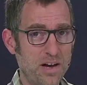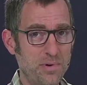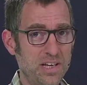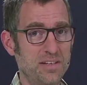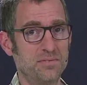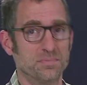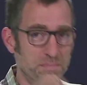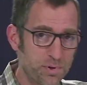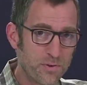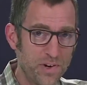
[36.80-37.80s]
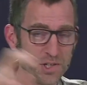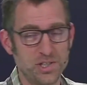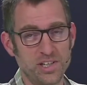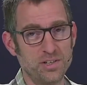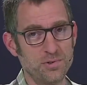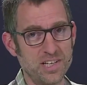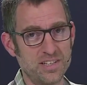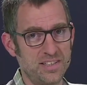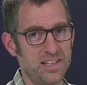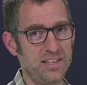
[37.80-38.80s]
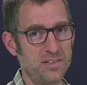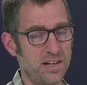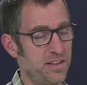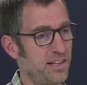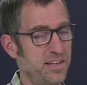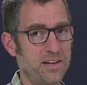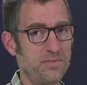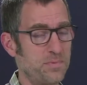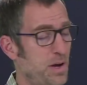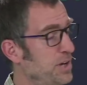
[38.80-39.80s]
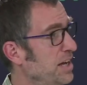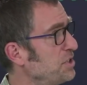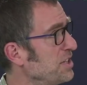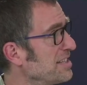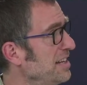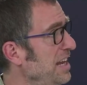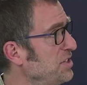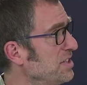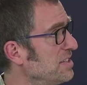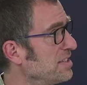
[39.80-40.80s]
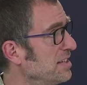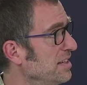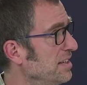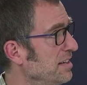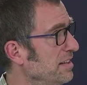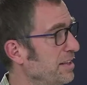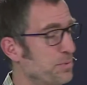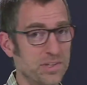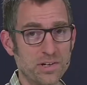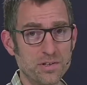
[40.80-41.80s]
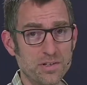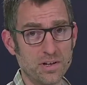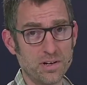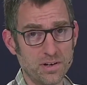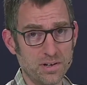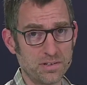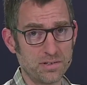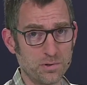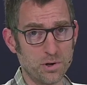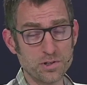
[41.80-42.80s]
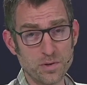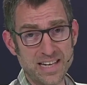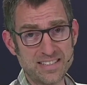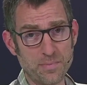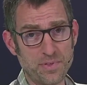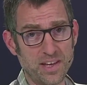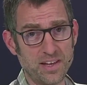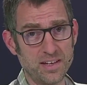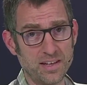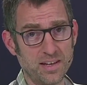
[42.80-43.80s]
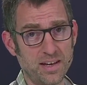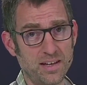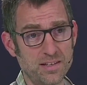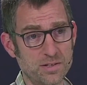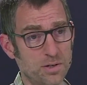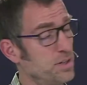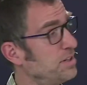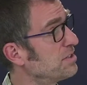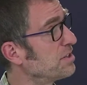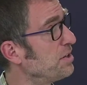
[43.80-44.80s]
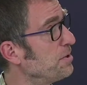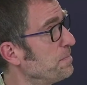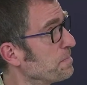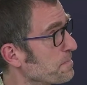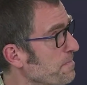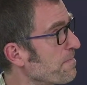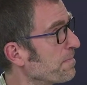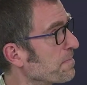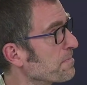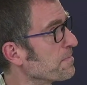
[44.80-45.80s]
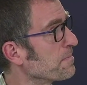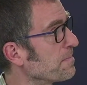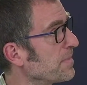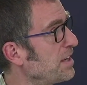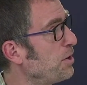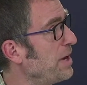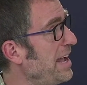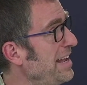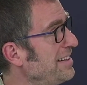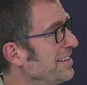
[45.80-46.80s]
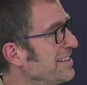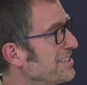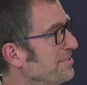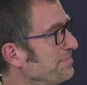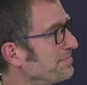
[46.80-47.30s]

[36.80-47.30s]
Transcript: very professional users need, that have very large installations, that want to automate something and so on. So go ahead, Lars.